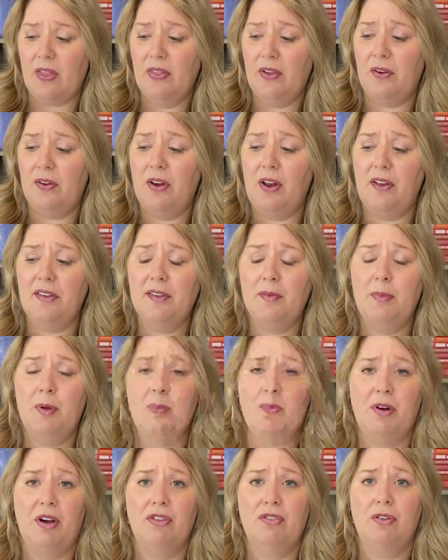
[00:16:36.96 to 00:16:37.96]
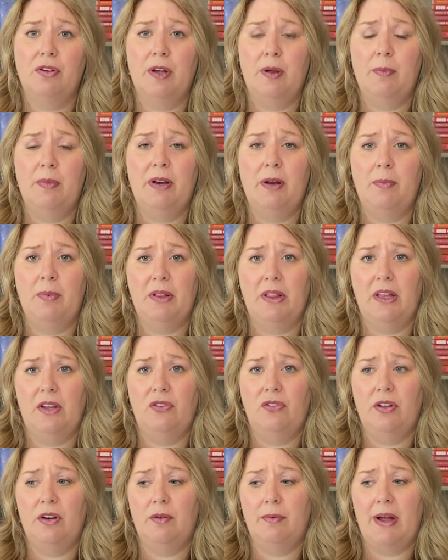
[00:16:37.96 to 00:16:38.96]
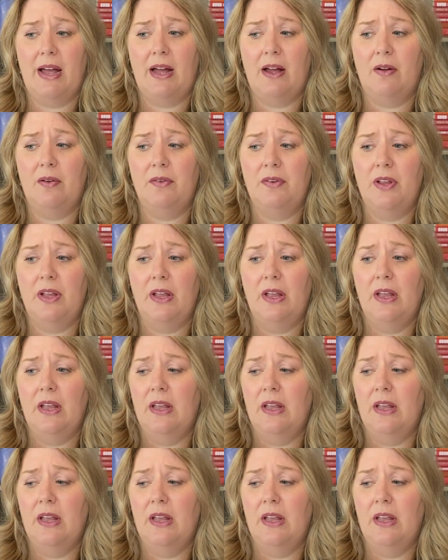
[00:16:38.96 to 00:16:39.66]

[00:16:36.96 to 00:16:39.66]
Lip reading: There can also be pressure and manipulation around